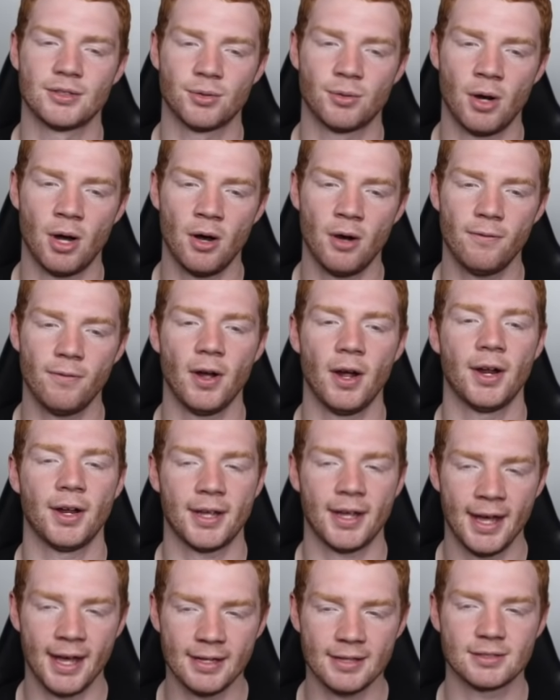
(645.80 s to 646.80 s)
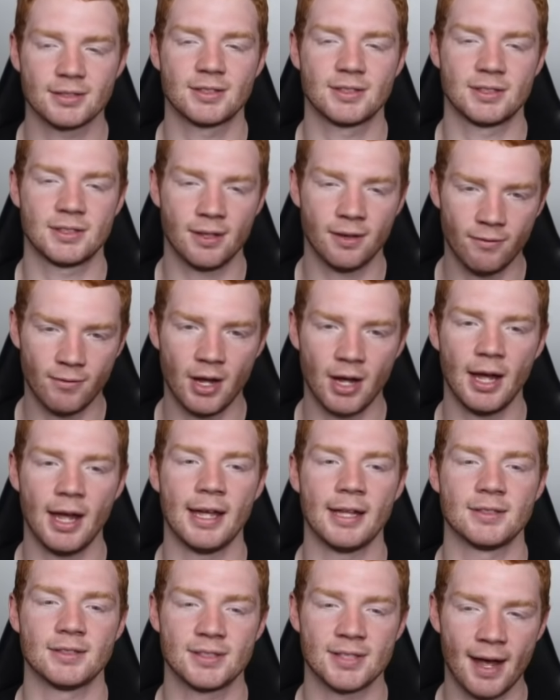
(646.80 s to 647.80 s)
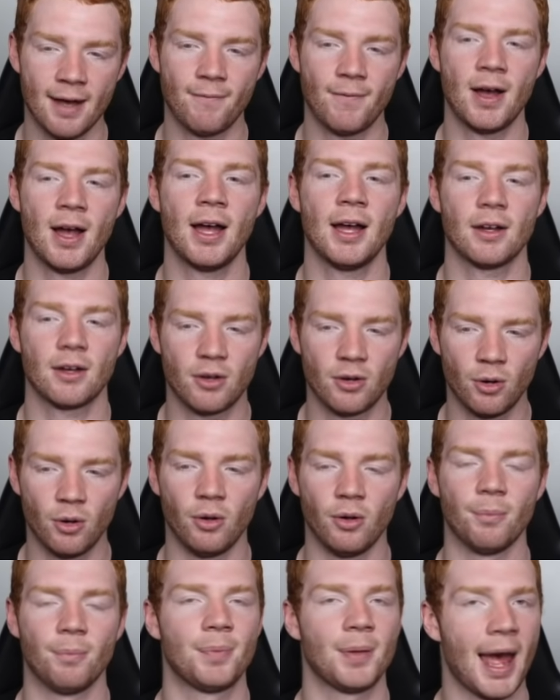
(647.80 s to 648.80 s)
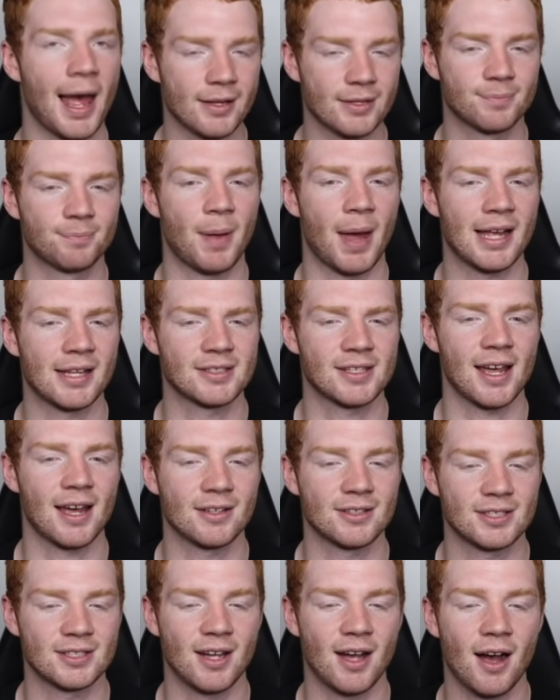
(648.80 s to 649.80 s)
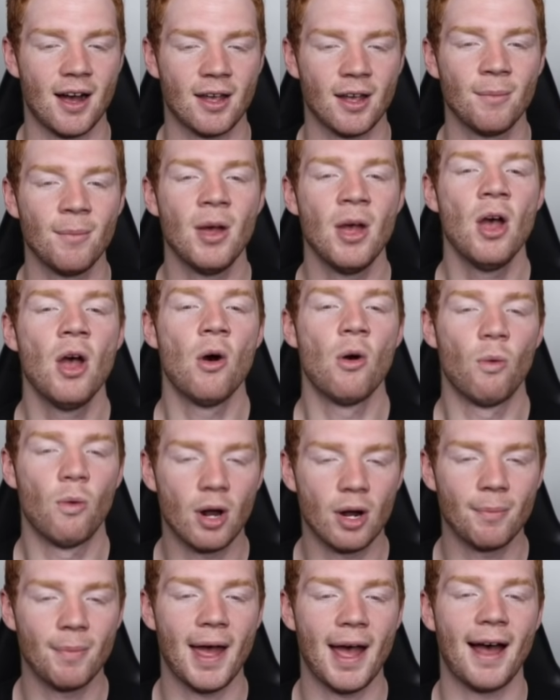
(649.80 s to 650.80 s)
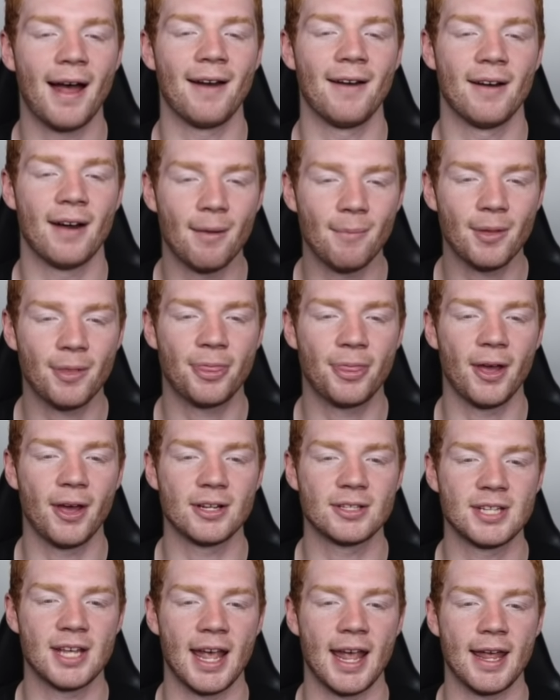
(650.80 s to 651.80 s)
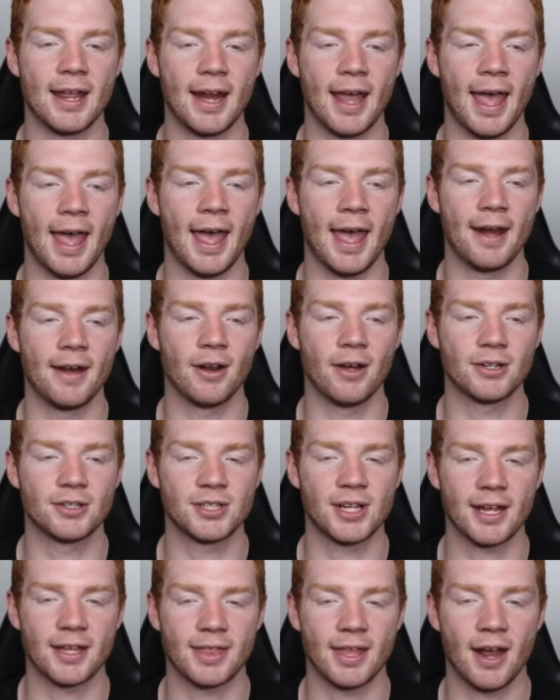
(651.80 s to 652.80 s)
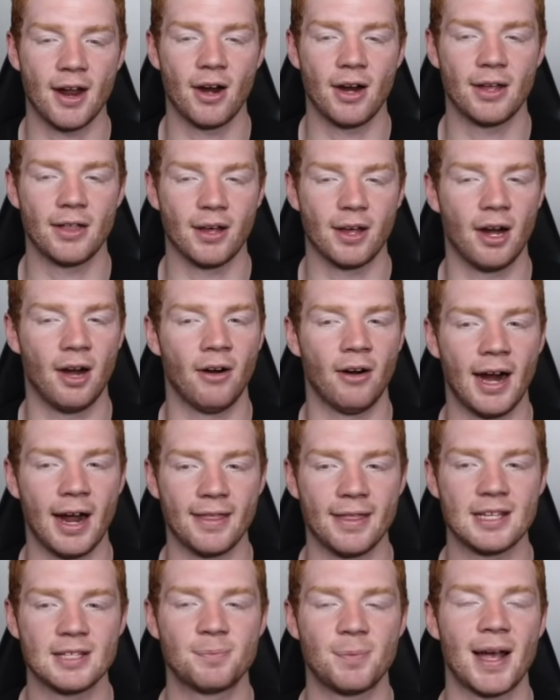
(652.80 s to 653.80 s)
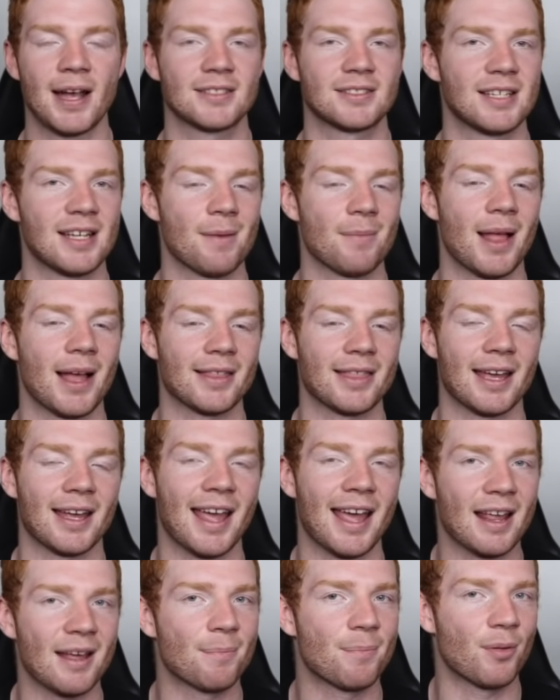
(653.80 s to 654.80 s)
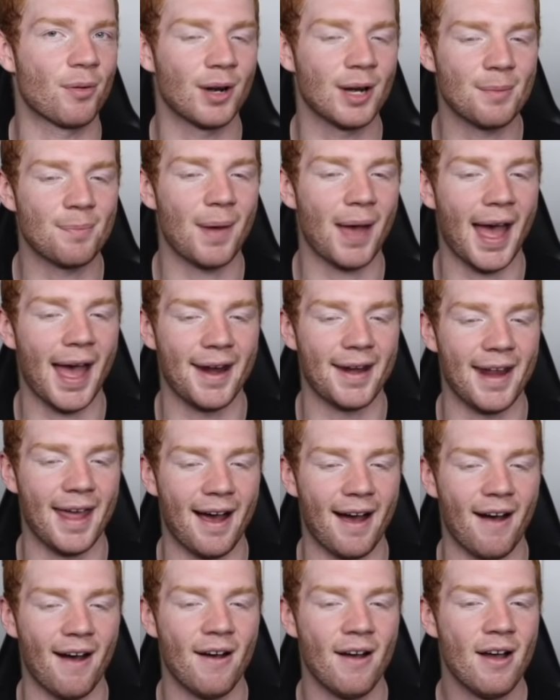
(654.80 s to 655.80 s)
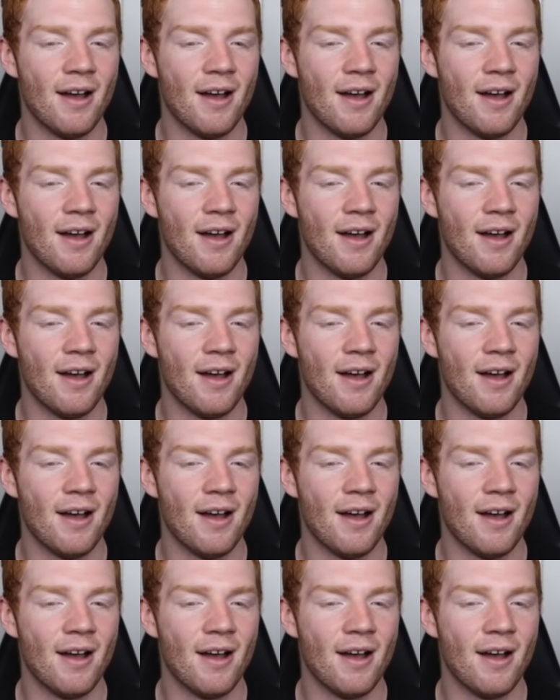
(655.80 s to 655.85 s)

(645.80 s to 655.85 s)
12, okay, Silver and Sapphire, cool. Pas Pascal Siakam. What about number 13 and no shake there either? All right, these packs seem like they're getting pretty bad now.